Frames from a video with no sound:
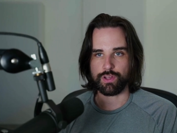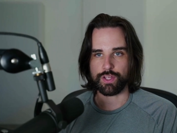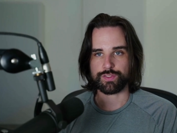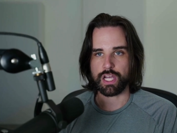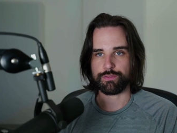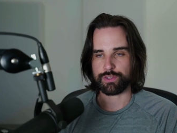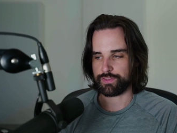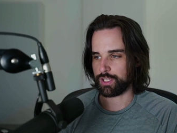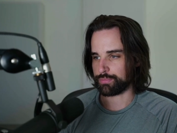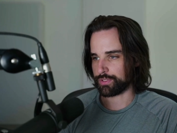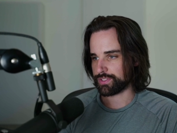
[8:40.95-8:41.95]
all software
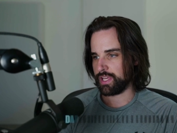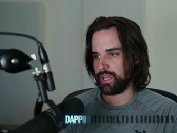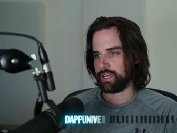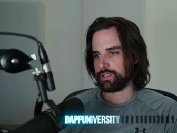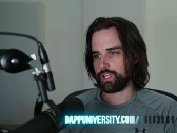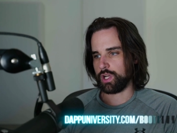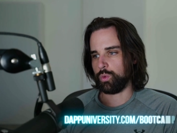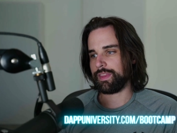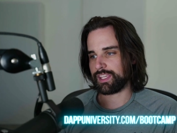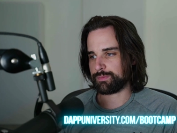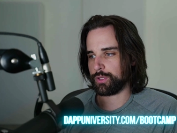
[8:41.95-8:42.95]
developers. So one
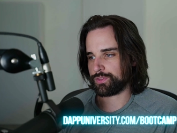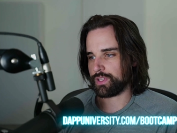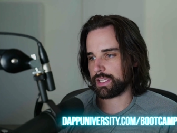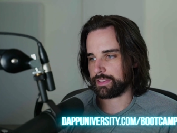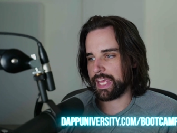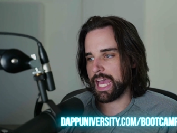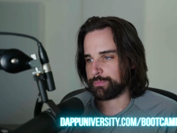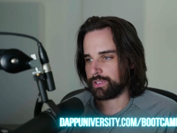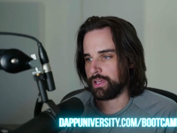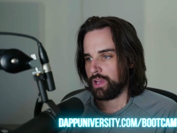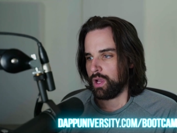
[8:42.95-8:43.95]
thing is most likely to happen.